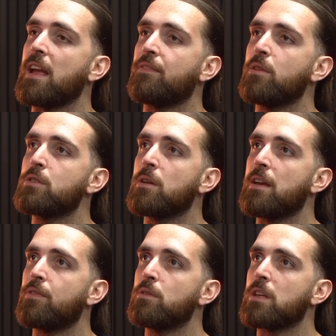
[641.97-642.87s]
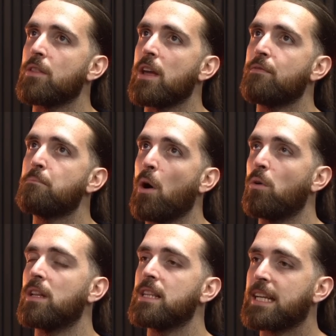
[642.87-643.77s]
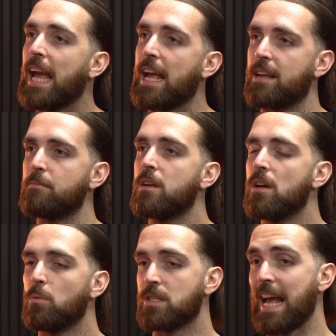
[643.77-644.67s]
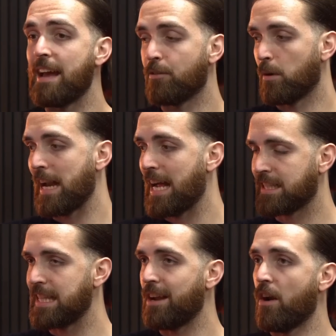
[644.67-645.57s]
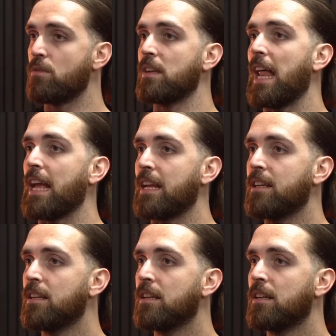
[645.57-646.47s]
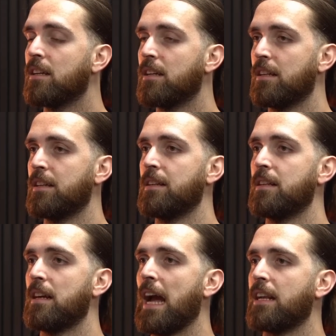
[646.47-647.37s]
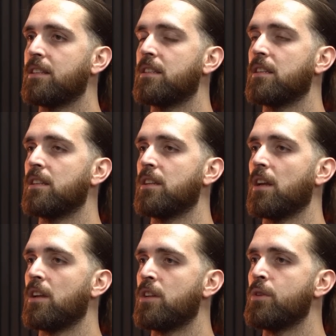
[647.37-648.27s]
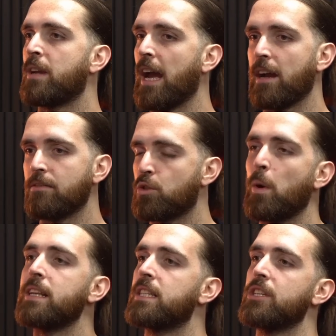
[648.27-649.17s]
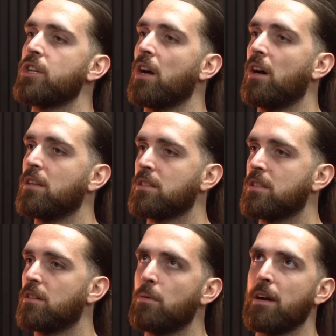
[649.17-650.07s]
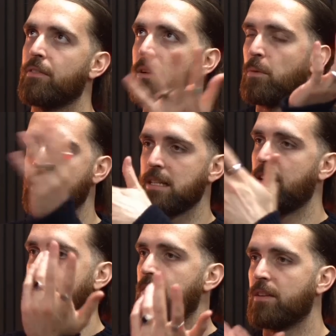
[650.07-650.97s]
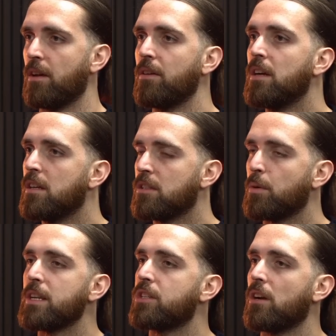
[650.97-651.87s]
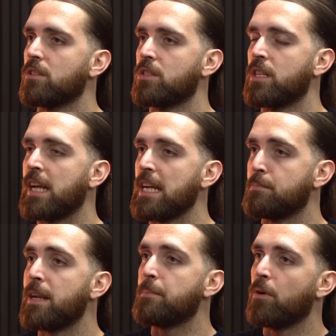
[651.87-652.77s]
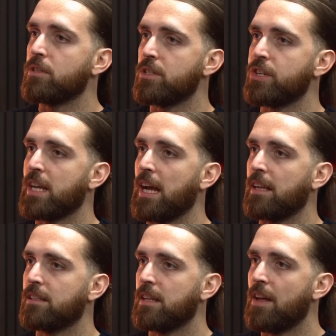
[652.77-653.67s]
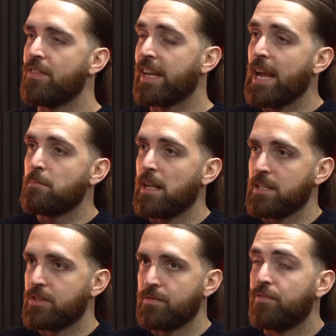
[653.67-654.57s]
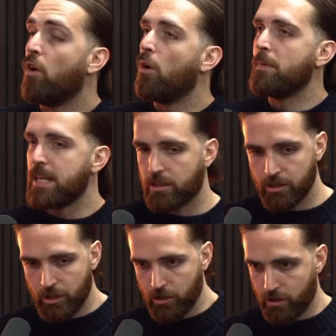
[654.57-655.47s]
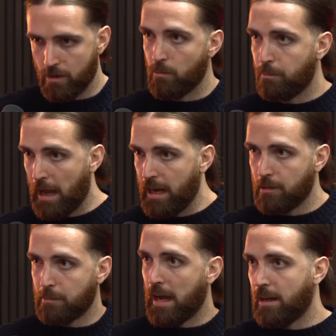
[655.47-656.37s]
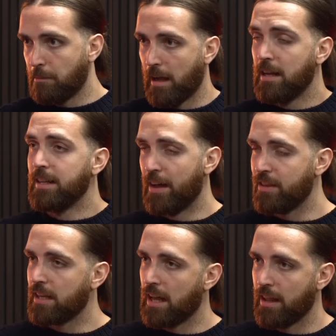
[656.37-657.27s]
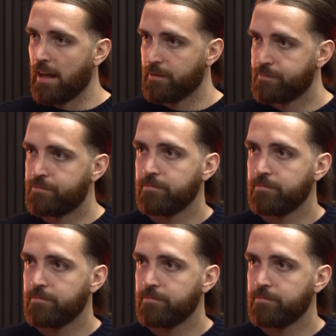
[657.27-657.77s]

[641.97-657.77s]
think if bowling the game was everyone has their own lane, and you get 20 shots or whatever it works out, I don't even know. 20 shots to get as many points as you can, and the game lasts 4 minutes because you're just going bang, bang, bang. I think you like that.